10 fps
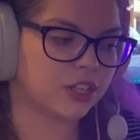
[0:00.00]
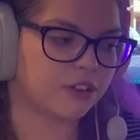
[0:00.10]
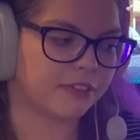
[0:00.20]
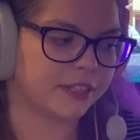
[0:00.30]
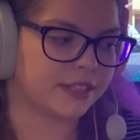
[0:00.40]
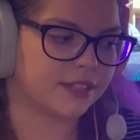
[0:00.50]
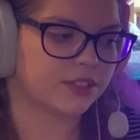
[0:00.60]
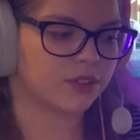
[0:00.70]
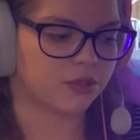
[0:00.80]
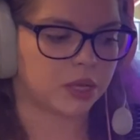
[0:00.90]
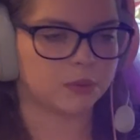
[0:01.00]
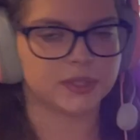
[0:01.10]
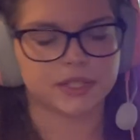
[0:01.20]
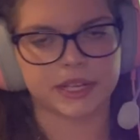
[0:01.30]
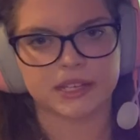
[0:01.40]
the quality. So that
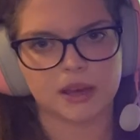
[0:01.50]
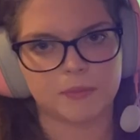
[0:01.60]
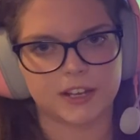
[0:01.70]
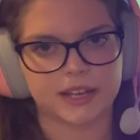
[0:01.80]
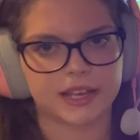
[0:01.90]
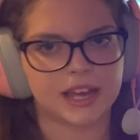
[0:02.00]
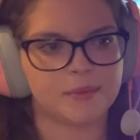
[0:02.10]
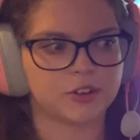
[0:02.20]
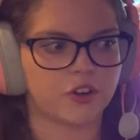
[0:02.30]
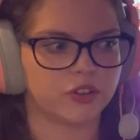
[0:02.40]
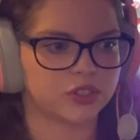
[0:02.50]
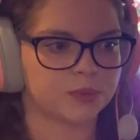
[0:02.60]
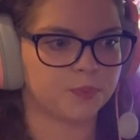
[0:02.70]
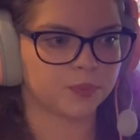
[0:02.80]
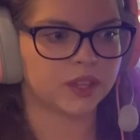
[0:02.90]
was a hiccup that I came
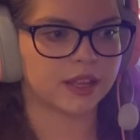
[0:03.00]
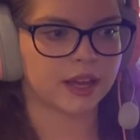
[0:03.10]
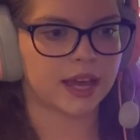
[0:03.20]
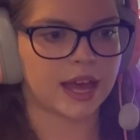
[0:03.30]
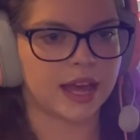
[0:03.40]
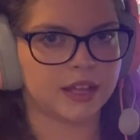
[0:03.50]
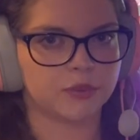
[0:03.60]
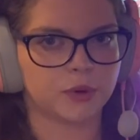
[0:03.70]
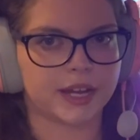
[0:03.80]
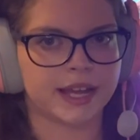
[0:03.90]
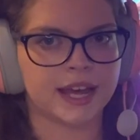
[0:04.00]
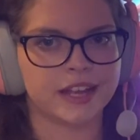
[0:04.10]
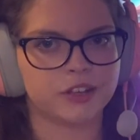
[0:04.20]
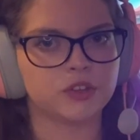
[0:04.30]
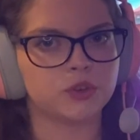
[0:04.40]
across. And what I
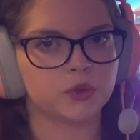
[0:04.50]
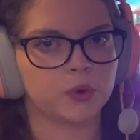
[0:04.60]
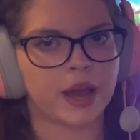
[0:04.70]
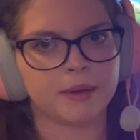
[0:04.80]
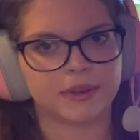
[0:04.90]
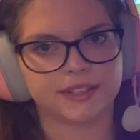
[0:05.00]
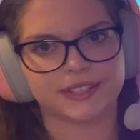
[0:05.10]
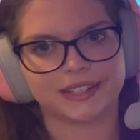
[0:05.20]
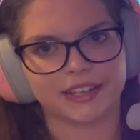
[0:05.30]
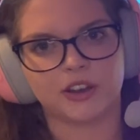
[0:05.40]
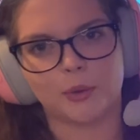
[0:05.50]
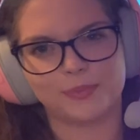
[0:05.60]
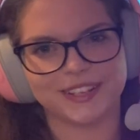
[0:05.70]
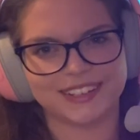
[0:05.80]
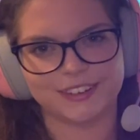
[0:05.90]
had to do, I basically
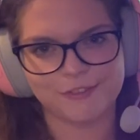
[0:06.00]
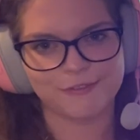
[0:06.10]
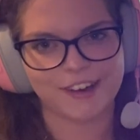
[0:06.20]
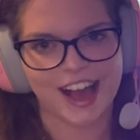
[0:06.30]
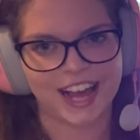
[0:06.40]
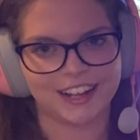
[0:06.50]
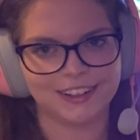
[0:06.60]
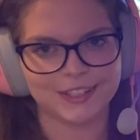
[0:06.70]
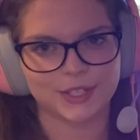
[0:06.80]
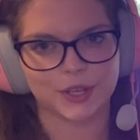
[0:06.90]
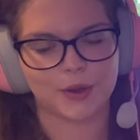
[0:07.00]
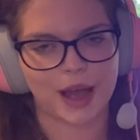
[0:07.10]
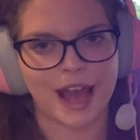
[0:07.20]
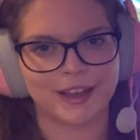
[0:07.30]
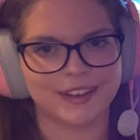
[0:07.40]
copied the file so
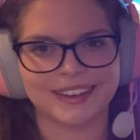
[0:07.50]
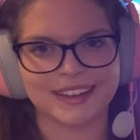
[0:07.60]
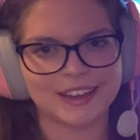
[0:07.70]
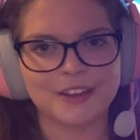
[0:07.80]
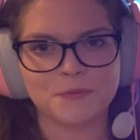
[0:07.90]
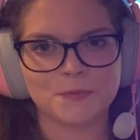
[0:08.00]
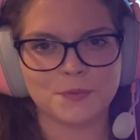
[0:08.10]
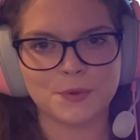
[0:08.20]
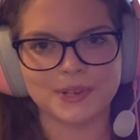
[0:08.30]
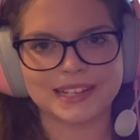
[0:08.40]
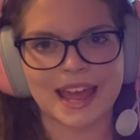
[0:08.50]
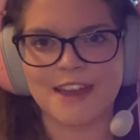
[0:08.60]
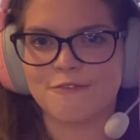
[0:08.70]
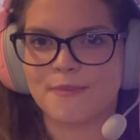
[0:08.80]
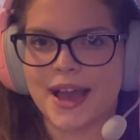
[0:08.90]
I would
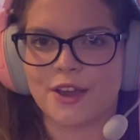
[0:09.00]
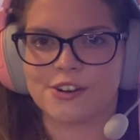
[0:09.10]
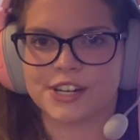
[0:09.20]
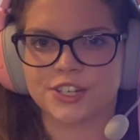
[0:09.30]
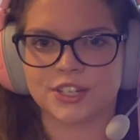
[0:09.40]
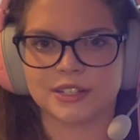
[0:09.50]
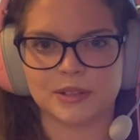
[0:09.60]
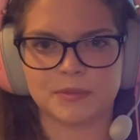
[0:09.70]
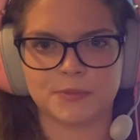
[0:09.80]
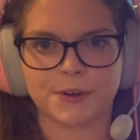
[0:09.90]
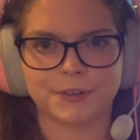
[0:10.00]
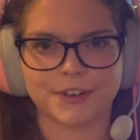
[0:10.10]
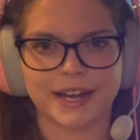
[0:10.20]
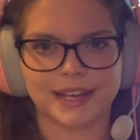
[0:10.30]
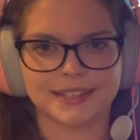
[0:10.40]
have my original
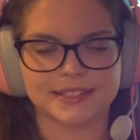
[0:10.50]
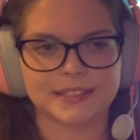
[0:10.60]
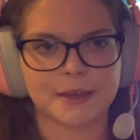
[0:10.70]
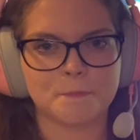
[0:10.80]
progress,